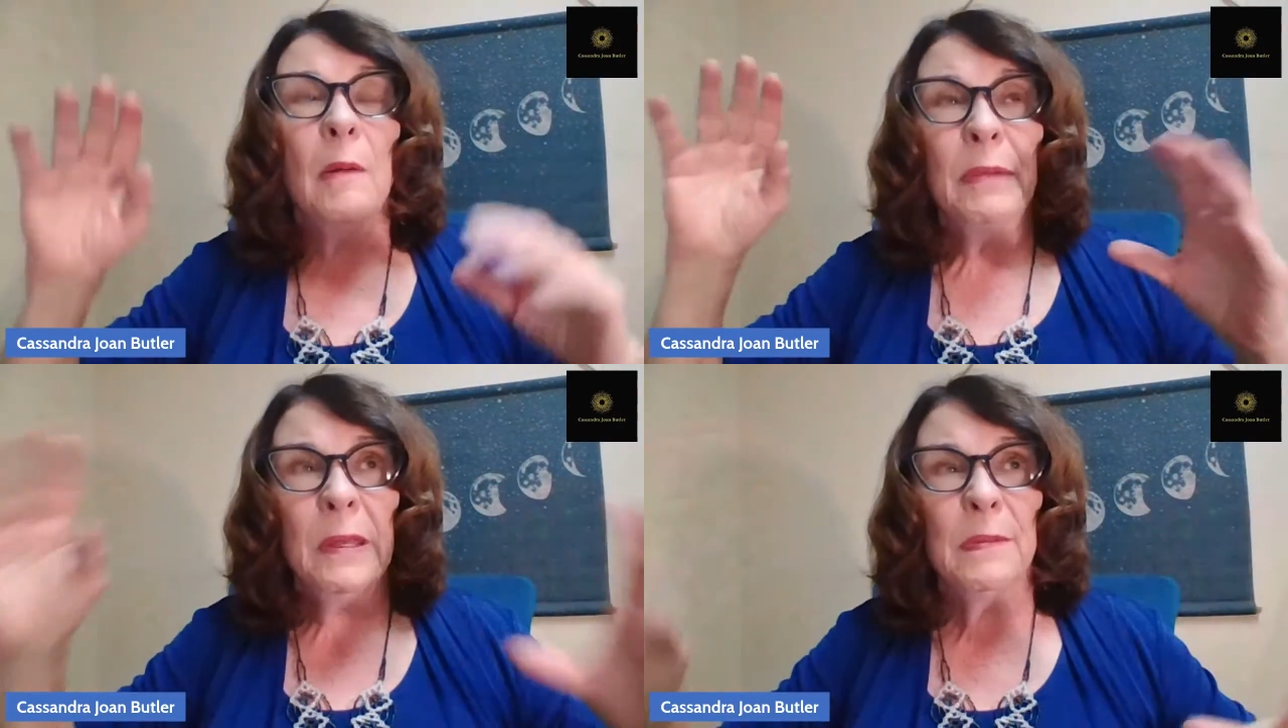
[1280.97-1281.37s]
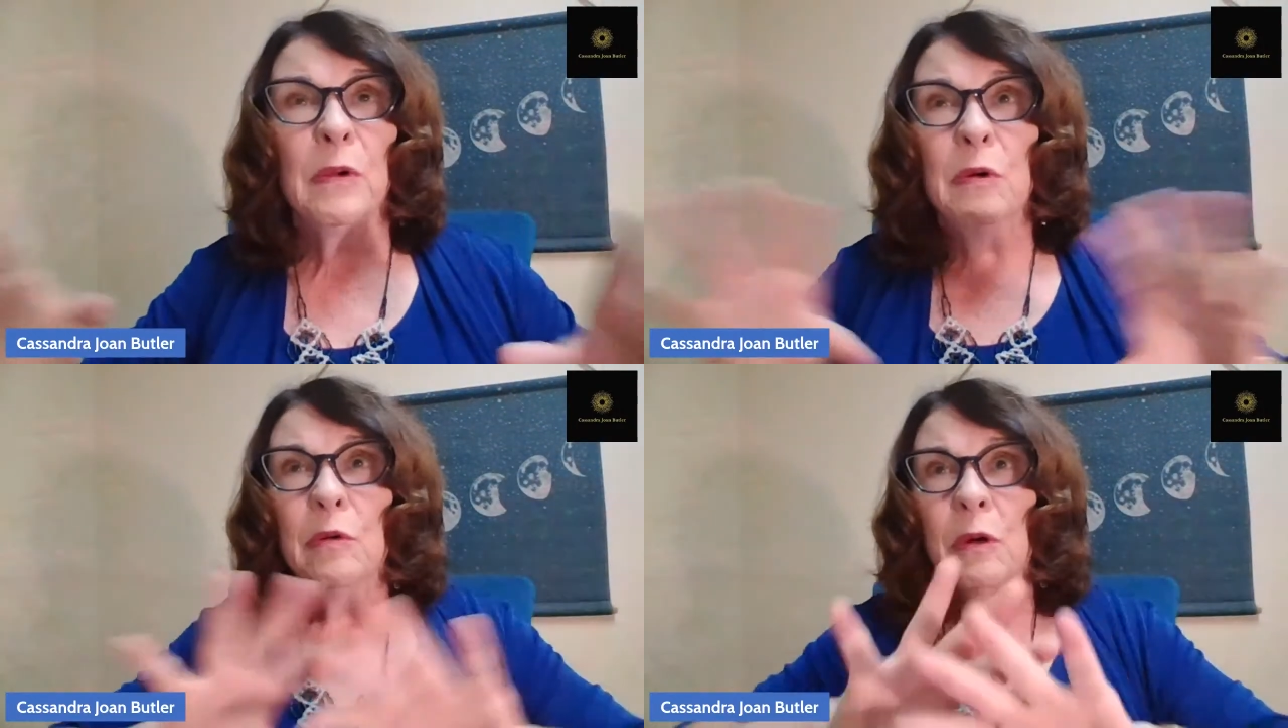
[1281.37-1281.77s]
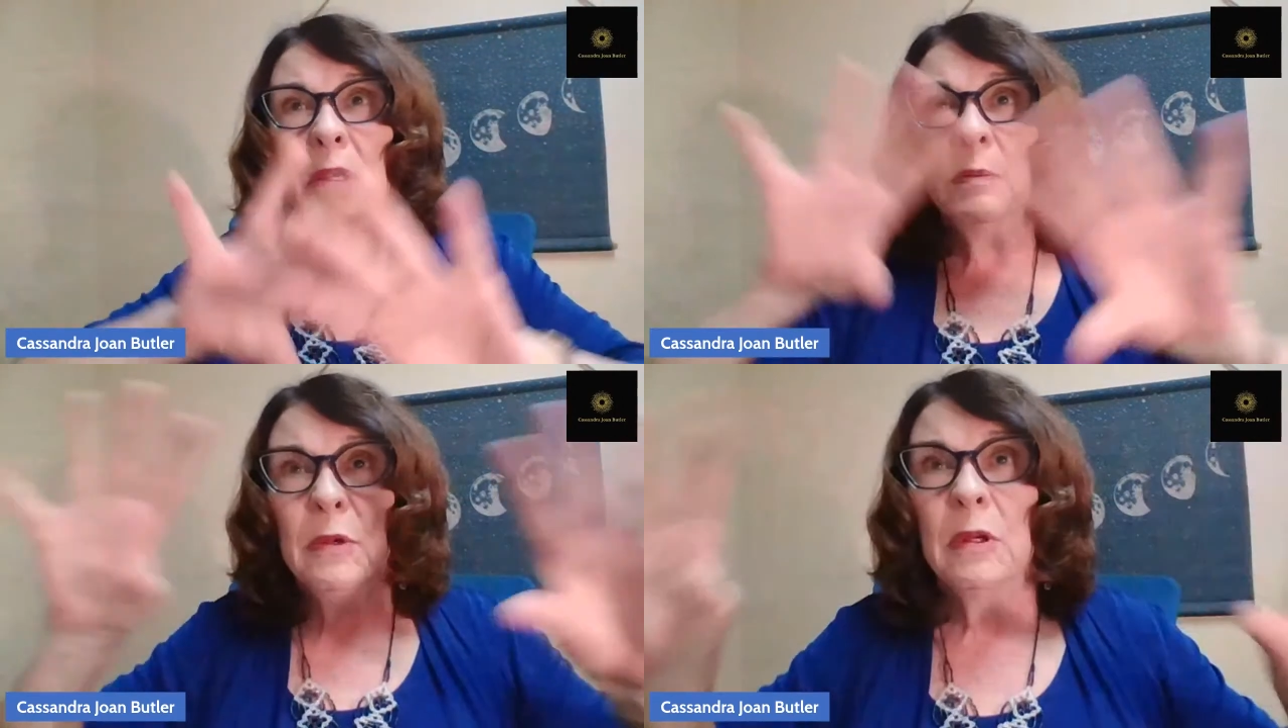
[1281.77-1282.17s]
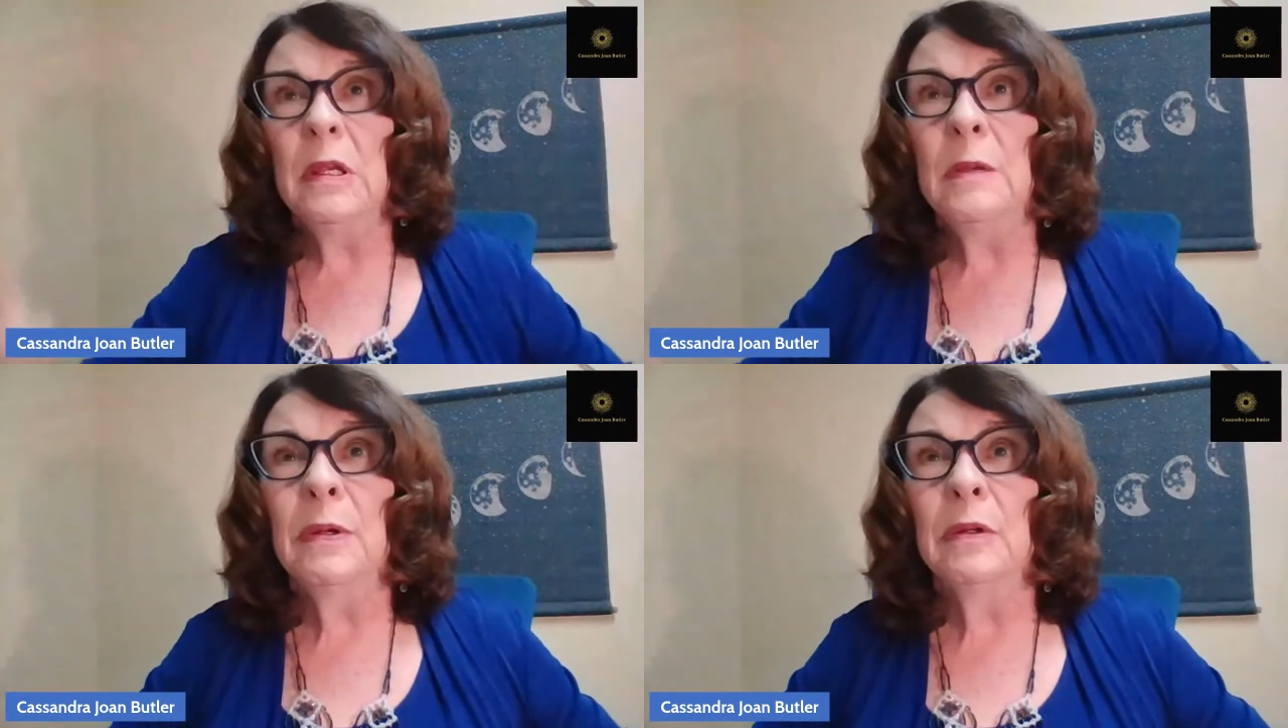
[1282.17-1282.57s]
people who were
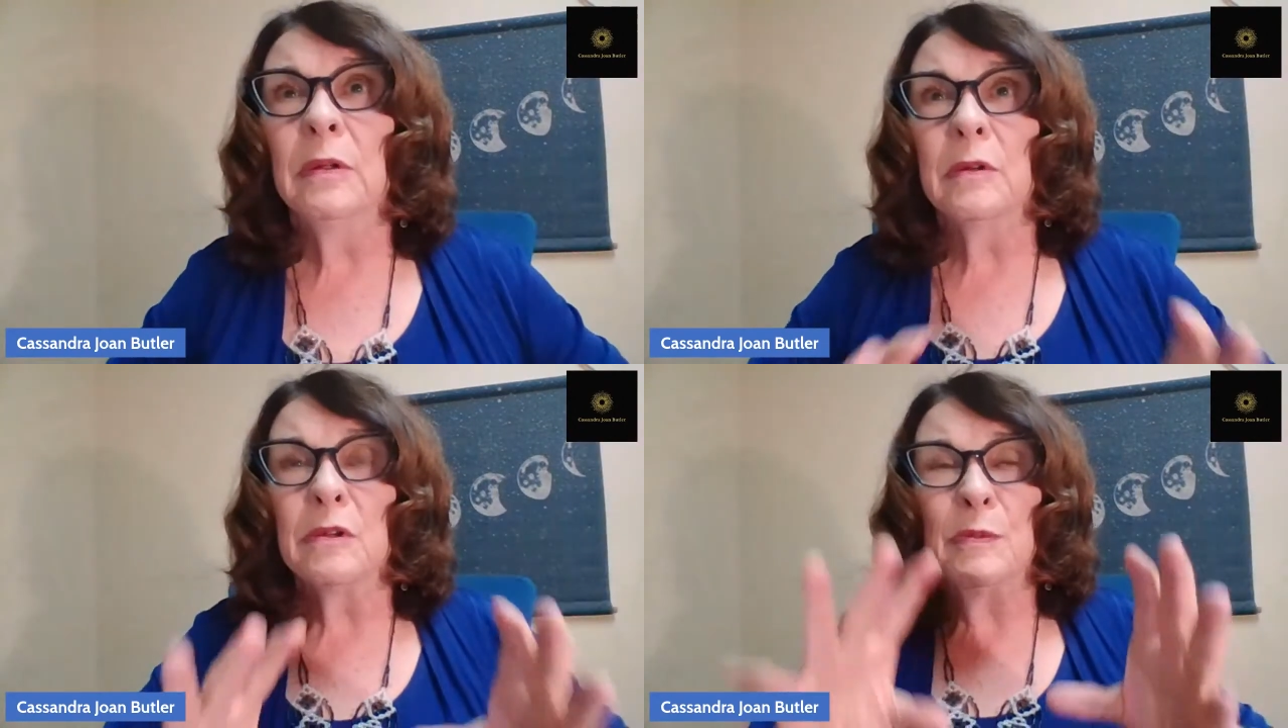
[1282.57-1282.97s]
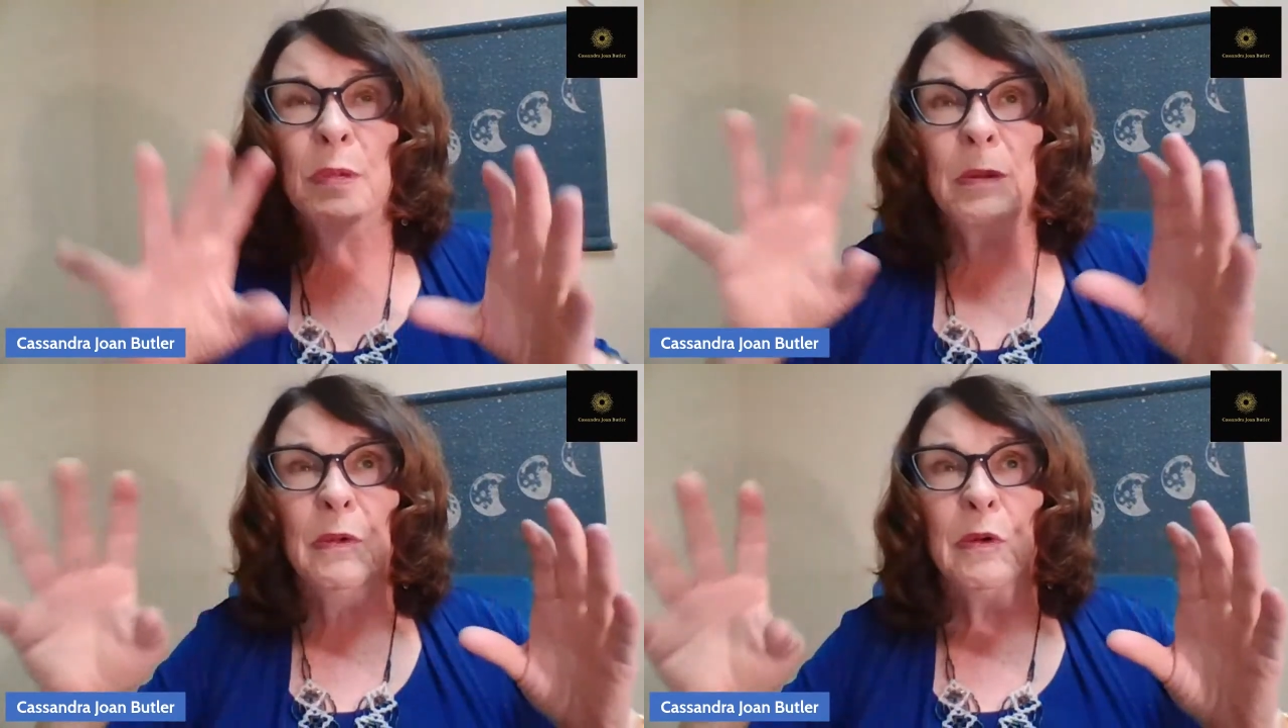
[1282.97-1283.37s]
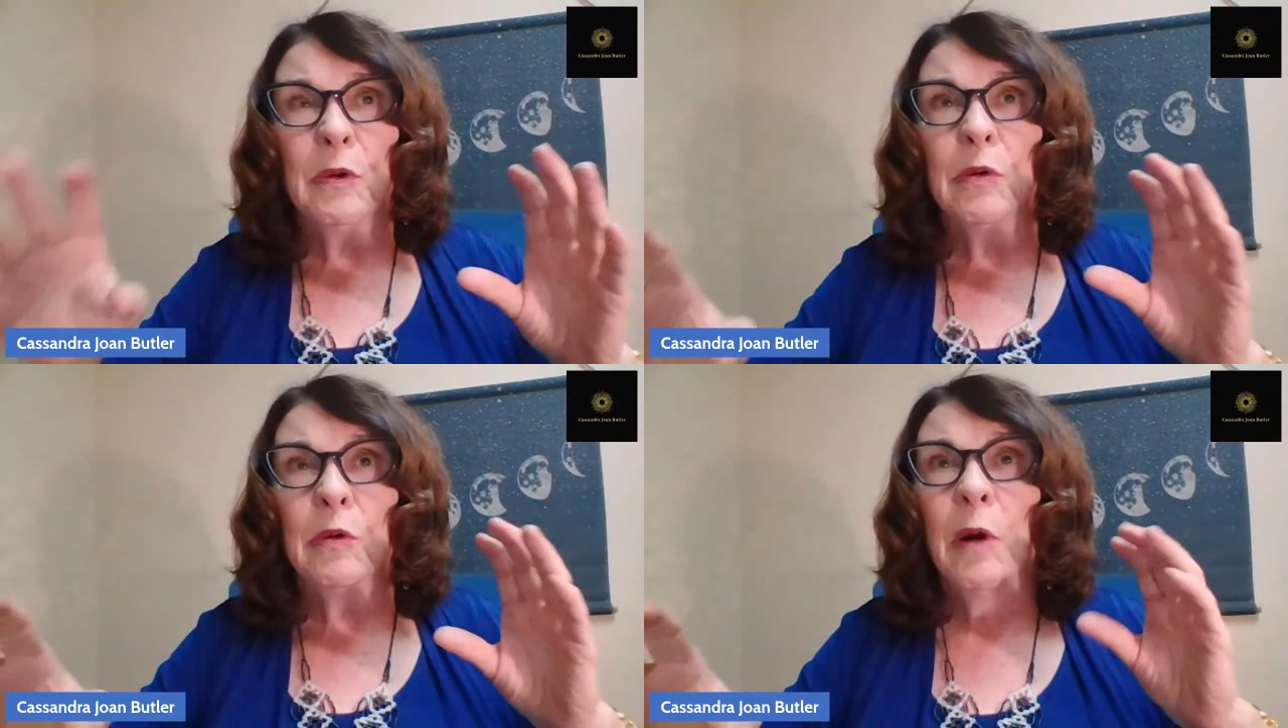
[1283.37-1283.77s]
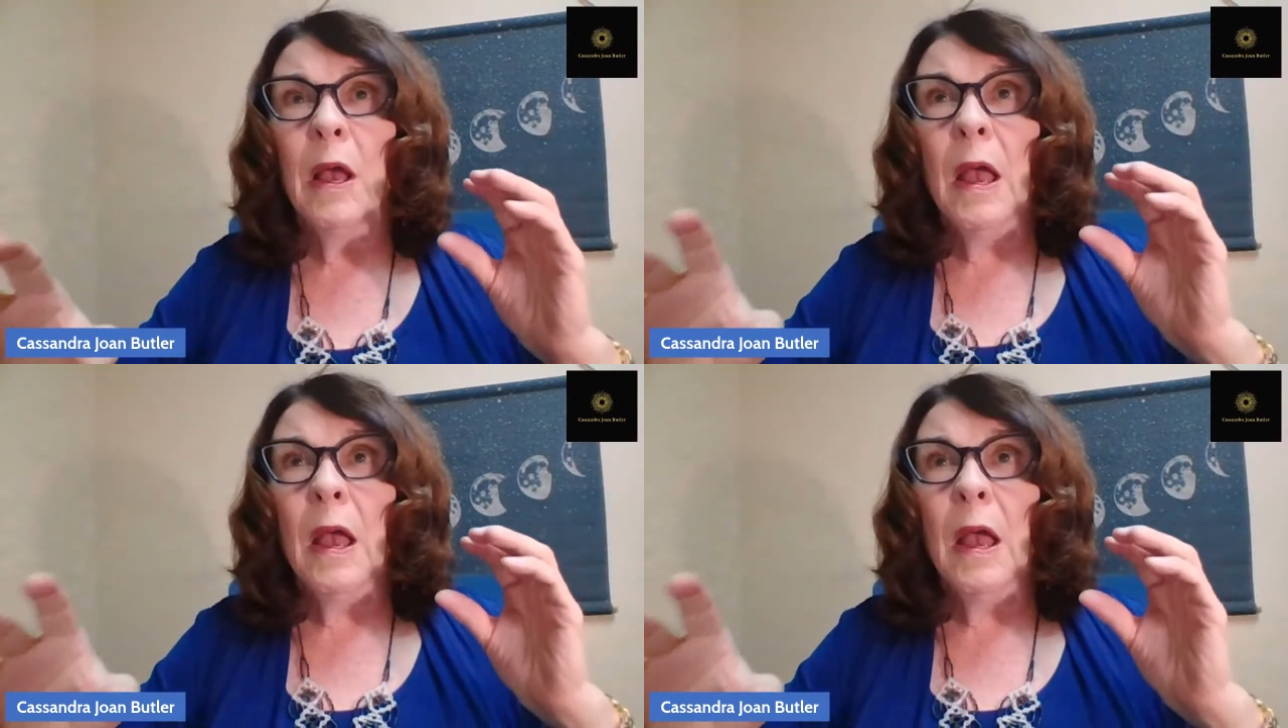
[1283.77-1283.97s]
community builders, people who